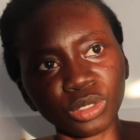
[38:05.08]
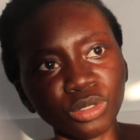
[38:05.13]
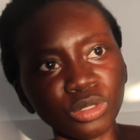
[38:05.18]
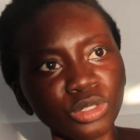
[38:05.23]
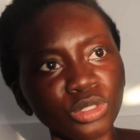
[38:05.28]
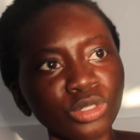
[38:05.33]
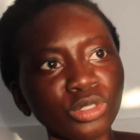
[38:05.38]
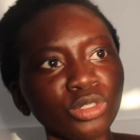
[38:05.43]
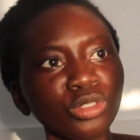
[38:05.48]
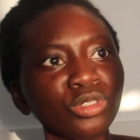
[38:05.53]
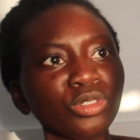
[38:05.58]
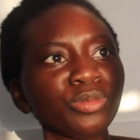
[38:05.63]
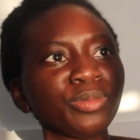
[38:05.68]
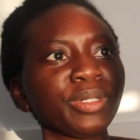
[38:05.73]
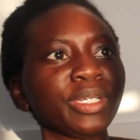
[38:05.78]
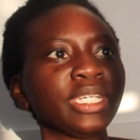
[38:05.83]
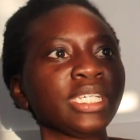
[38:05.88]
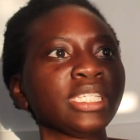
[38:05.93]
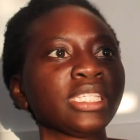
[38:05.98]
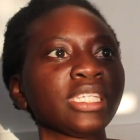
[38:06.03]
YouTube?
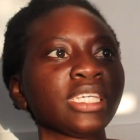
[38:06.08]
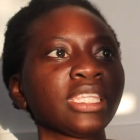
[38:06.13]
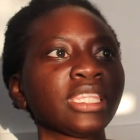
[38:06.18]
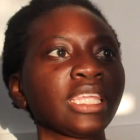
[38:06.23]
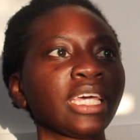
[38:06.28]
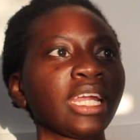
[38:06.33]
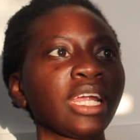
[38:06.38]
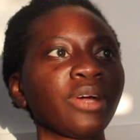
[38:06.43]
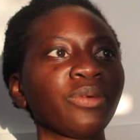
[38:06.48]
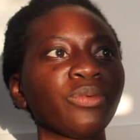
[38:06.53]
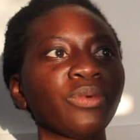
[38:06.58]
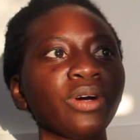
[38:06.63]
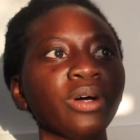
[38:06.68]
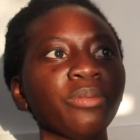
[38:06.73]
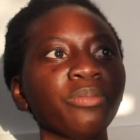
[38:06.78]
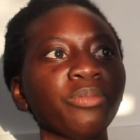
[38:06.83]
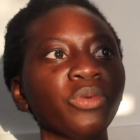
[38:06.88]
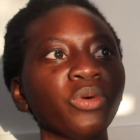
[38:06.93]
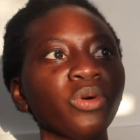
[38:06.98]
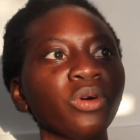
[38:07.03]
Is it that I
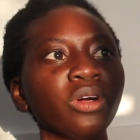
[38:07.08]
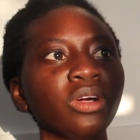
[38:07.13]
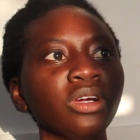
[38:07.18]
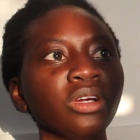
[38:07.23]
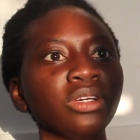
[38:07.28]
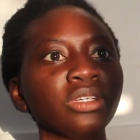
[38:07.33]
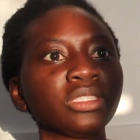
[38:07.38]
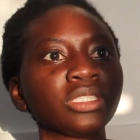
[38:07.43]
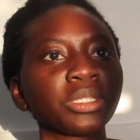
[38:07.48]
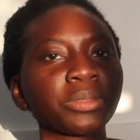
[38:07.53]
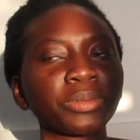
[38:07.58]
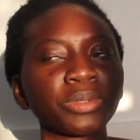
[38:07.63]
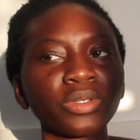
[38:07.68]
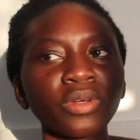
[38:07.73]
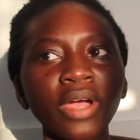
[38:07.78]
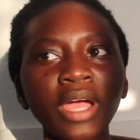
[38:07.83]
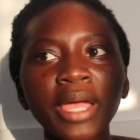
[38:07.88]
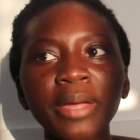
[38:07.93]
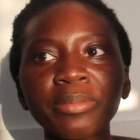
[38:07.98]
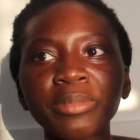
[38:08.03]
want more
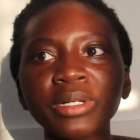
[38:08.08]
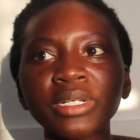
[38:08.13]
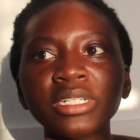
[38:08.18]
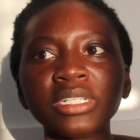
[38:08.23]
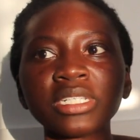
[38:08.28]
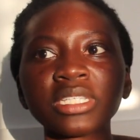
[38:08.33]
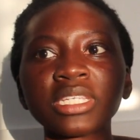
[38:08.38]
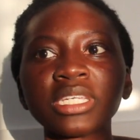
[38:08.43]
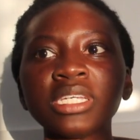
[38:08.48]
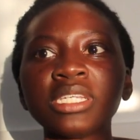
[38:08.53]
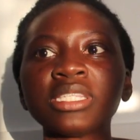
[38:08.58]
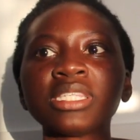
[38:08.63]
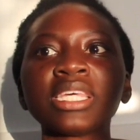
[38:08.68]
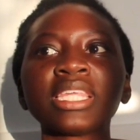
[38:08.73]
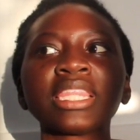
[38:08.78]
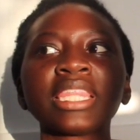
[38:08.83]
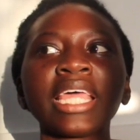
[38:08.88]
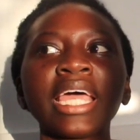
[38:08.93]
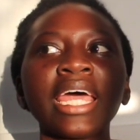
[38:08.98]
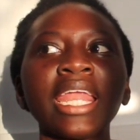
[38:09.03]
subscribers? Is
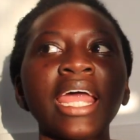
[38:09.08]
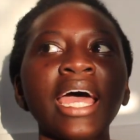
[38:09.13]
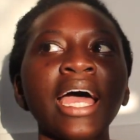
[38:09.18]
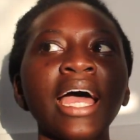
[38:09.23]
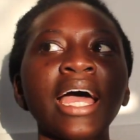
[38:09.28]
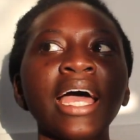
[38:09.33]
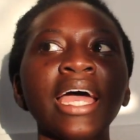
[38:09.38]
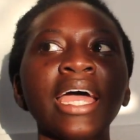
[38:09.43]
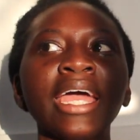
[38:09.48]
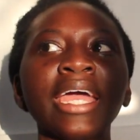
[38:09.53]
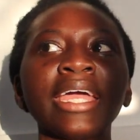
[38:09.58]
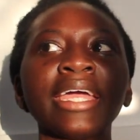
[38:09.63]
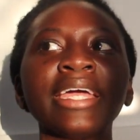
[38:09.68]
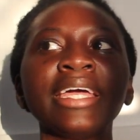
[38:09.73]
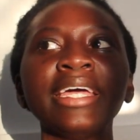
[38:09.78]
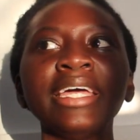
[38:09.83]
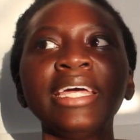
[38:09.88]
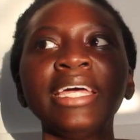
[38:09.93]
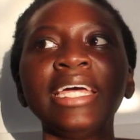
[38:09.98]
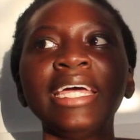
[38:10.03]
it that I
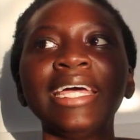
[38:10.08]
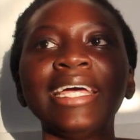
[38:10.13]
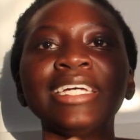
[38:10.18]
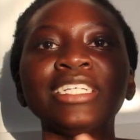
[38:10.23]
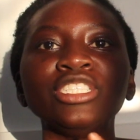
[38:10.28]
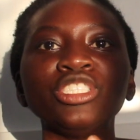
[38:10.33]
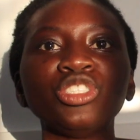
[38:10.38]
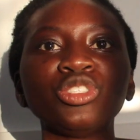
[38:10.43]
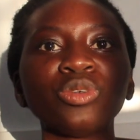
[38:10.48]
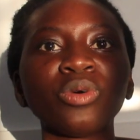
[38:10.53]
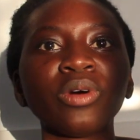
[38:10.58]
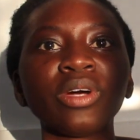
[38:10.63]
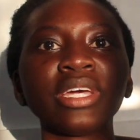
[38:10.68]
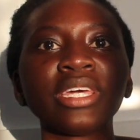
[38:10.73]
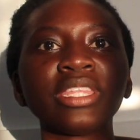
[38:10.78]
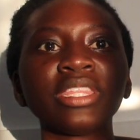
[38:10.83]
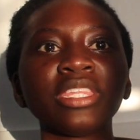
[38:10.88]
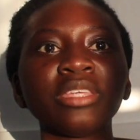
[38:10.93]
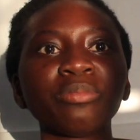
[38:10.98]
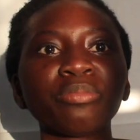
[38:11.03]

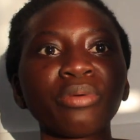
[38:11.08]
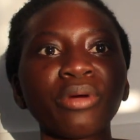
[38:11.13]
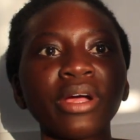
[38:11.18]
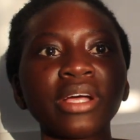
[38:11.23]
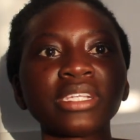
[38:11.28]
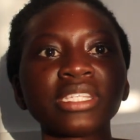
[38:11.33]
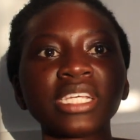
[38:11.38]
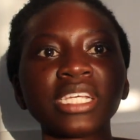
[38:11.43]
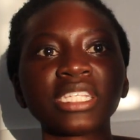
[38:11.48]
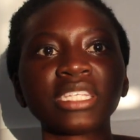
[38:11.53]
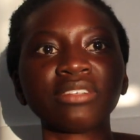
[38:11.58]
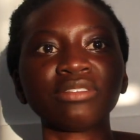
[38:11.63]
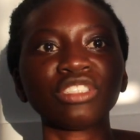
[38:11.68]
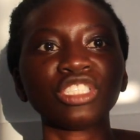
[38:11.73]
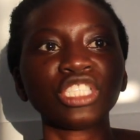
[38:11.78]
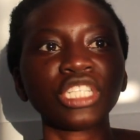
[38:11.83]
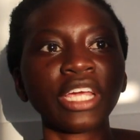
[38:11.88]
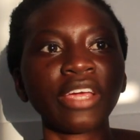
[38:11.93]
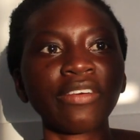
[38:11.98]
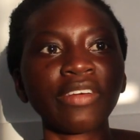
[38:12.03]
enjoy the process of
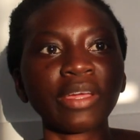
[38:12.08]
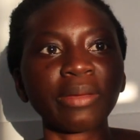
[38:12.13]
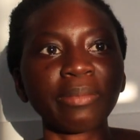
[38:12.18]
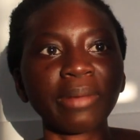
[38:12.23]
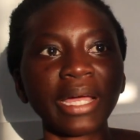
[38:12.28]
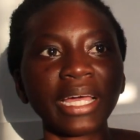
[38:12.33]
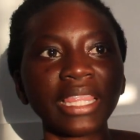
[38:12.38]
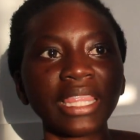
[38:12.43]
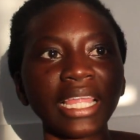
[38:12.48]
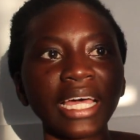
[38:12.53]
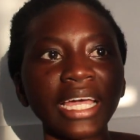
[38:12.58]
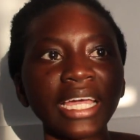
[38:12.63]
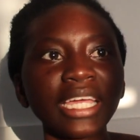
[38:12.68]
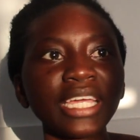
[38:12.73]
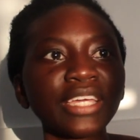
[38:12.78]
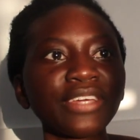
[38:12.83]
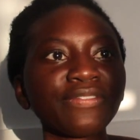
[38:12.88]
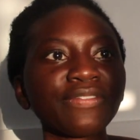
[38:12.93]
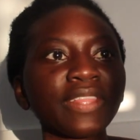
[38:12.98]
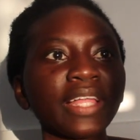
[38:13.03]
sharing my
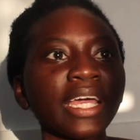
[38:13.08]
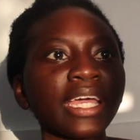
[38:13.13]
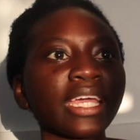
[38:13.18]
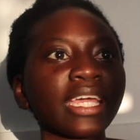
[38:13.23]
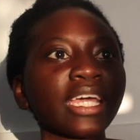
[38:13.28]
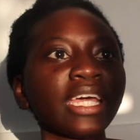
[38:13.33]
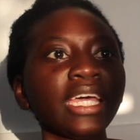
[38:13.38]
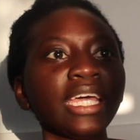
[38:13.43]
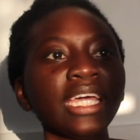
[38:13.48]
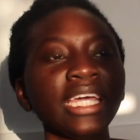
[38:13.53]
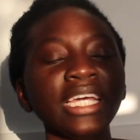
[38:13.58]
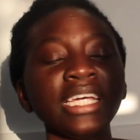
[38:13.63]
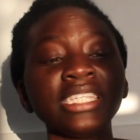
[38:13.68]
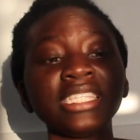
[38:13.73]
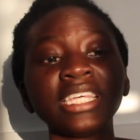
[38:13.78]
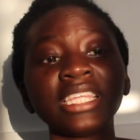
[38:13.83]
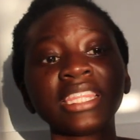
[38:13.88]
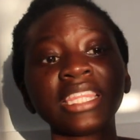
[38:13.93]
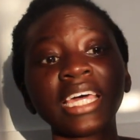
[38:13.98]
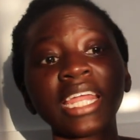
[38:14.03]
life? Like,
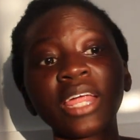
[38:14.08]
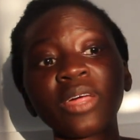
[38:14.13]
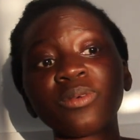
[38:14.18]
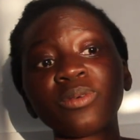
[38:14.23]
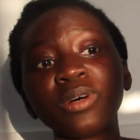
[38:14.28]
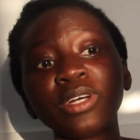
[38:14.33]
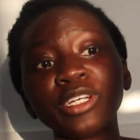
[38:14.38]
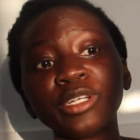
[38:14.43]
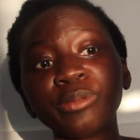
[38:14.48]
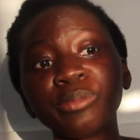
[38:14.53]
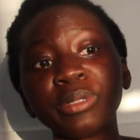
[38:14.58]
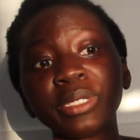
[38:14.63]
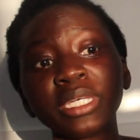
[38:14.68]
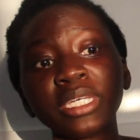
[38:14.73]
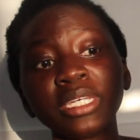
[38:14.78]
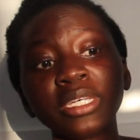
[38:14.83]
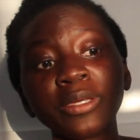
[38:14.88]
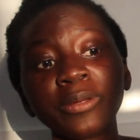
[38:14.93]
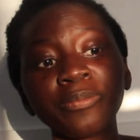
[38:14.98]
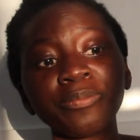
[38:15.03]
is it that I want to
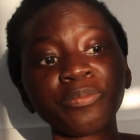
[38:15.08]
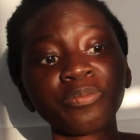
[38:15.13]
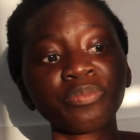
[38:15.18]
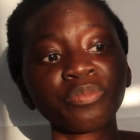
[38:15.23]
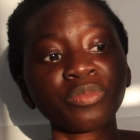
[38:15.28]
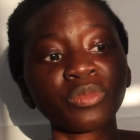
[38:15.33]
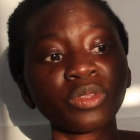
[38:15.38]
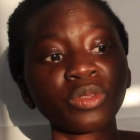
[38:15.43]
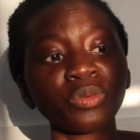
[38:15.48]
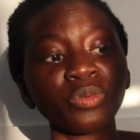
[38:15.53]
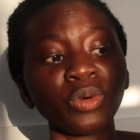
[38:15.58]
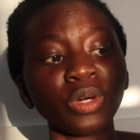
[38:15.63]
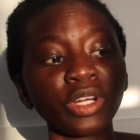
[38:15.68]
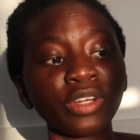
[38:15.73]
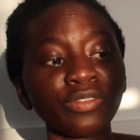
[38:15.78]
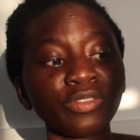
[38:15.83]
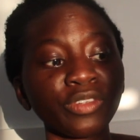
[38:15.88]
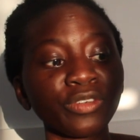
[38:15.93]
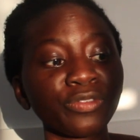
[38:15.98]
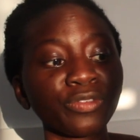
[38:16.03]
be one
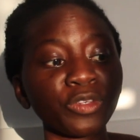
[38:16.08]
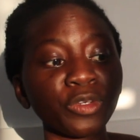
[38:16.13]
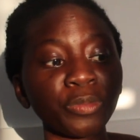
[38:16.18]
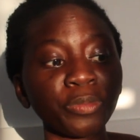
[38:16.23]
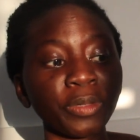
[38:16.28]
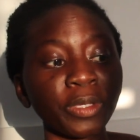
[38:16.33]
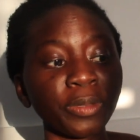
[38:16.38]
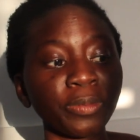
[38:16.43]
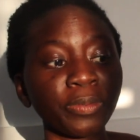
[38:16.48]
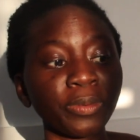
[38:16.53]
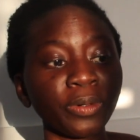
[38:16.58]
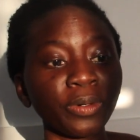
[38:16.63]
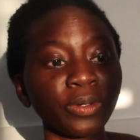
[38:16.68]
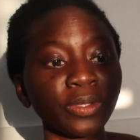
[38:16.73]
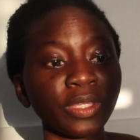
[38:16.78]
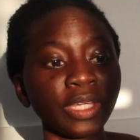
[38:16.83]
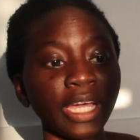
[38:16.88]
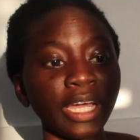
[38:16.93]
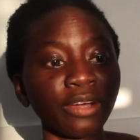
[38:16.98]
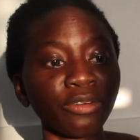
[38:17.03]
of the few
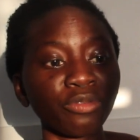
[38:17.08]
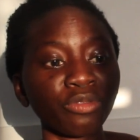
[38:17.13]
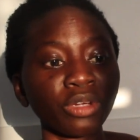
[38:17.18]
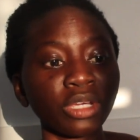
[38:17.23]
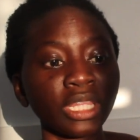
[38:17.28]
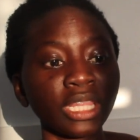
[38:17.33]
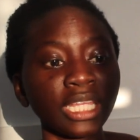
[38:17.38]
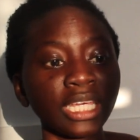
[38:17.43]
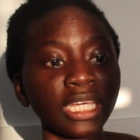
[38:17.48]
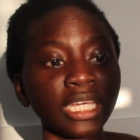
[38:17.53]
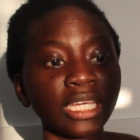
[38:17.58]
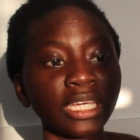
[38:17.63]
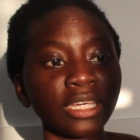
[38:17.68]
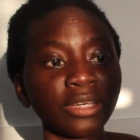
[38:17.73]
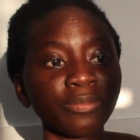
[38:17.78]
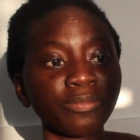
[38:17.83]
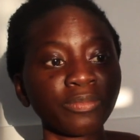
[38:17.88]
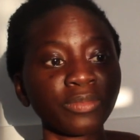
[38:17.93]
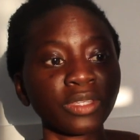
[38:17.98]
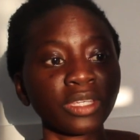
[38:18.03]
people that really